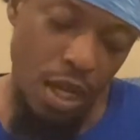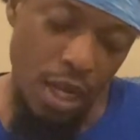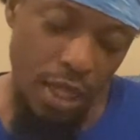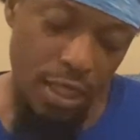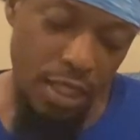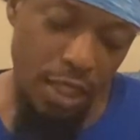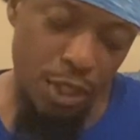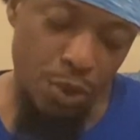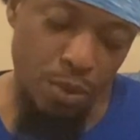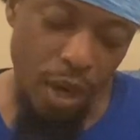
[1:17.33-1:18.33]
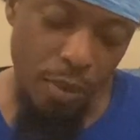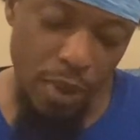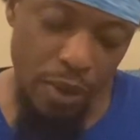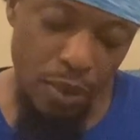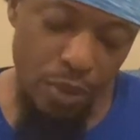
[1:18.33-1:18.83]
It says
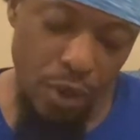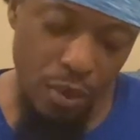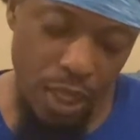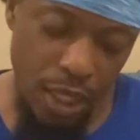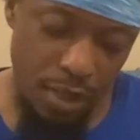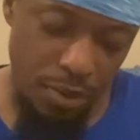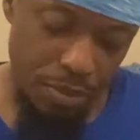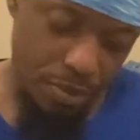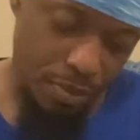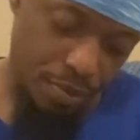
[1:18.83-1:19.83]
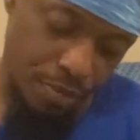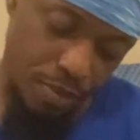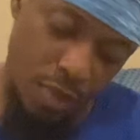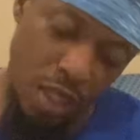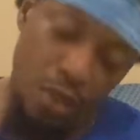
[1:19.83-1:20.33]
strawberry grow kit.
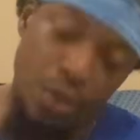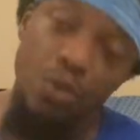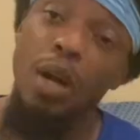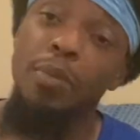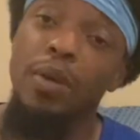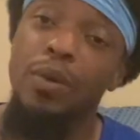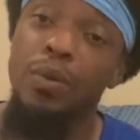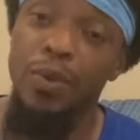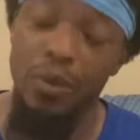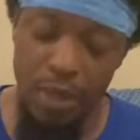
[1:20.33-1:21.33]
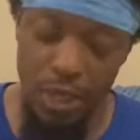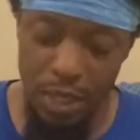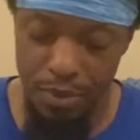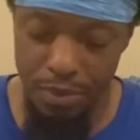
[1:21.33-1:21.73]
It's a strawberry grow kit.